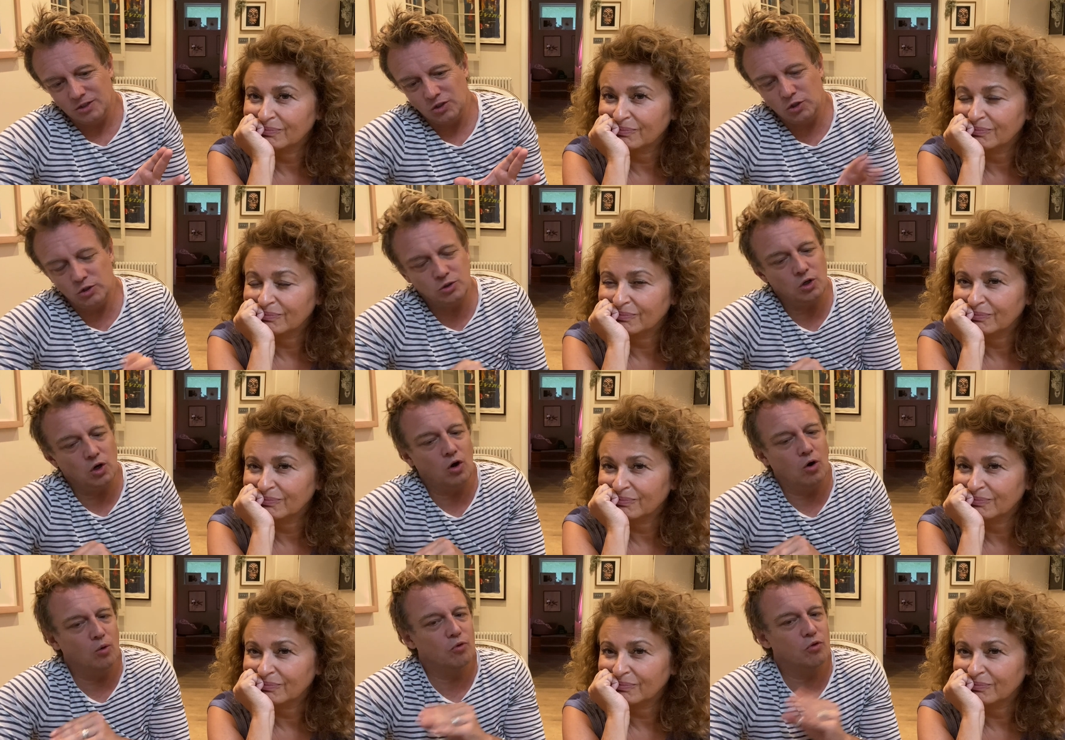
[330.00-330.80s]
Speaker 1: could the
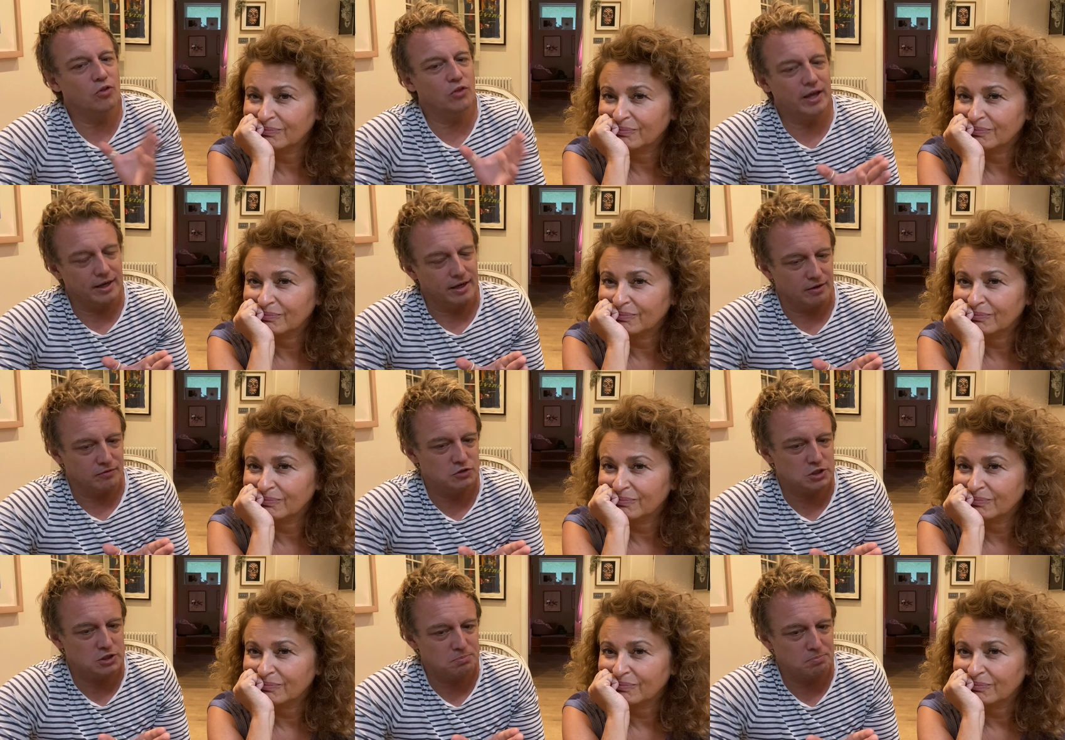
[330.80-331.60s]
whole thing have
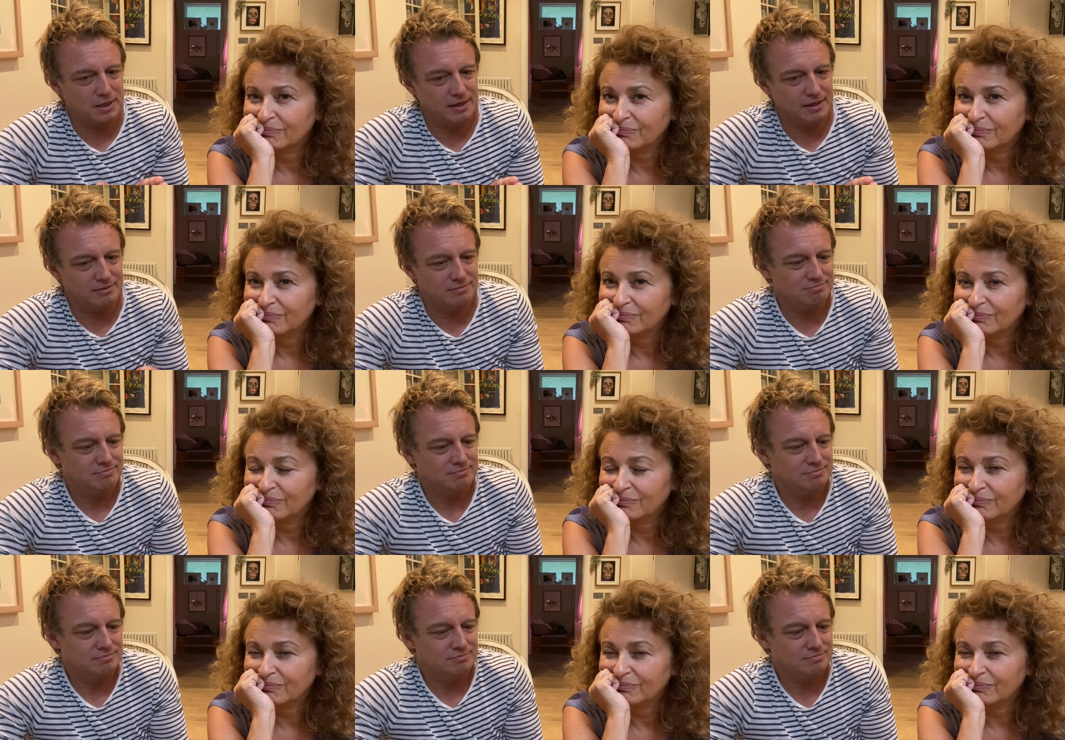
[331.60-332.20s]
just been